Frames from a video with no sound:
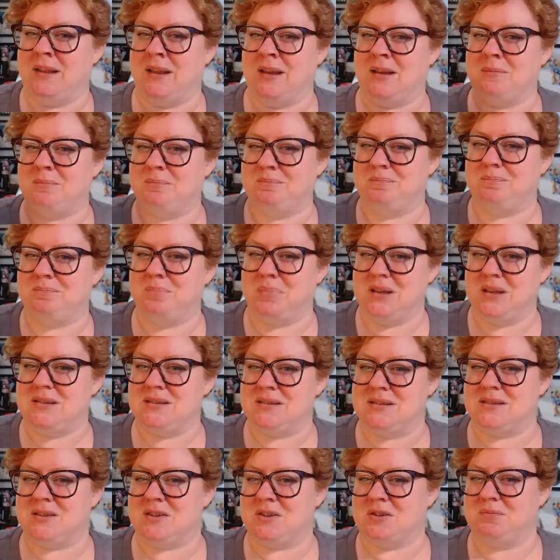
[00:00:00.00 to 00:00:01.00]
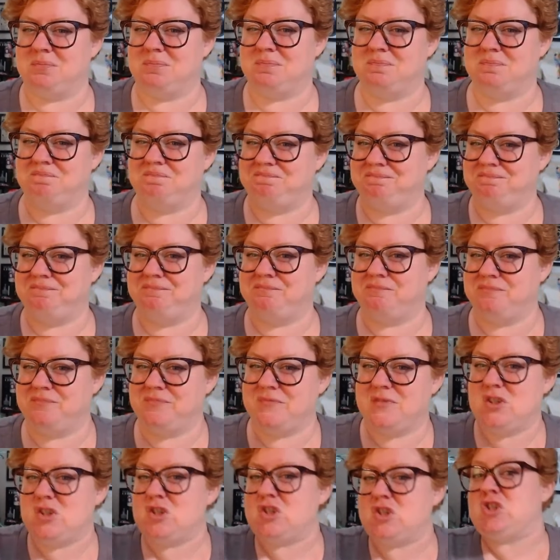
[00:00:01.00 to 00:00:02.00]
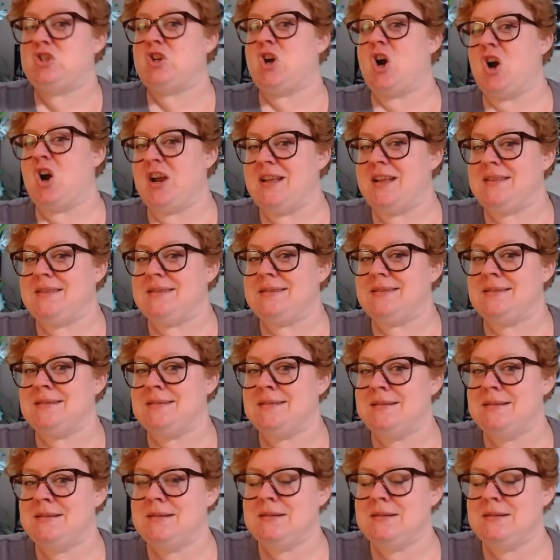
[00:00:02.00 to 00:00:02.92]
Like, places that are targets.